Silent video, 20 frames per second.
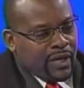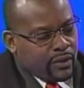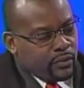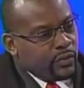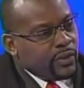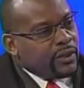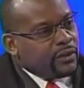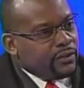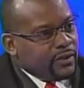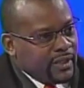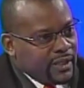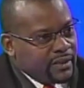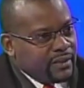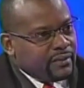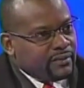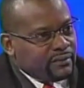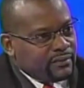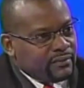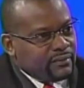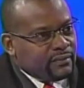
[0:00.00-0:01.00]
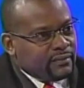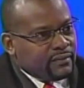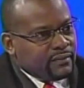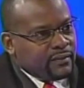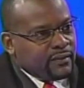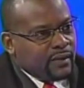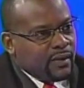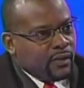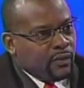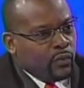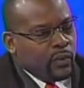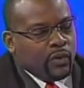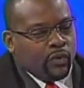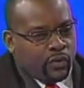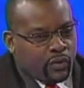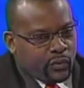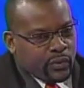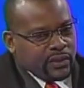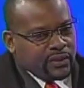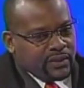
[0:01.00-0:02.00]
where you're at. We
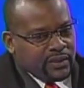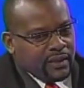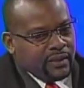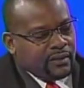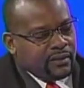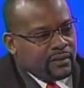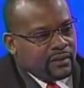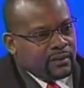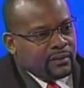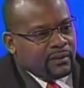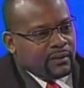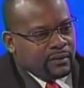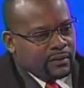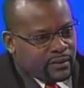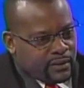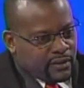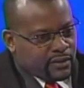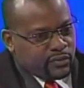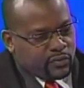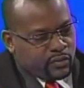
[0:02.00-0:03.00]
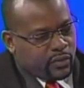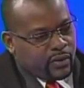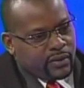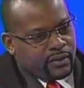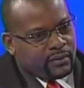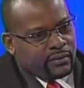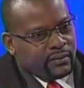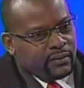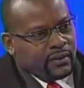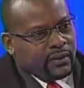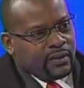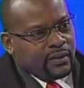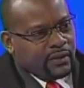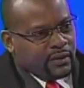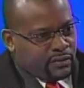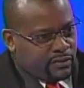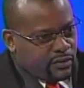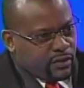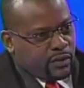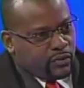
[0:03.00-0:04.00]
always think this one
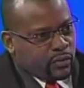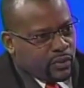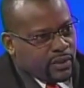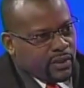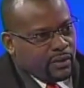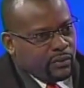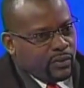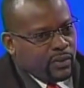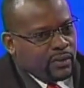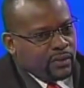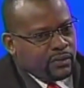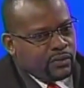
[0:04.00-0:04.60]
is not what I want,